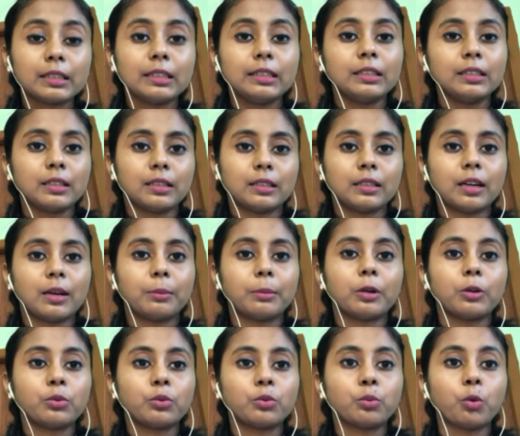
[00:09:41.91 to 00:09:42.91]
clear
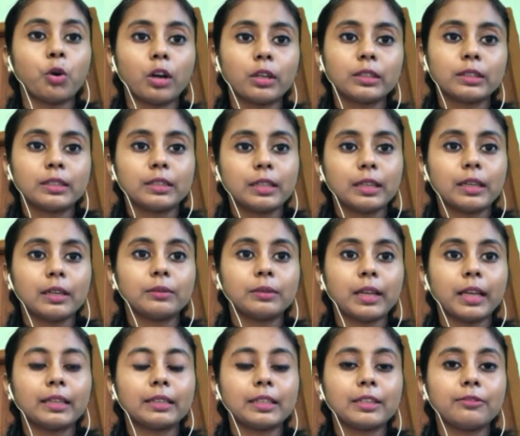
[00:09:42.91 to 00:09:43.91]
about what they like.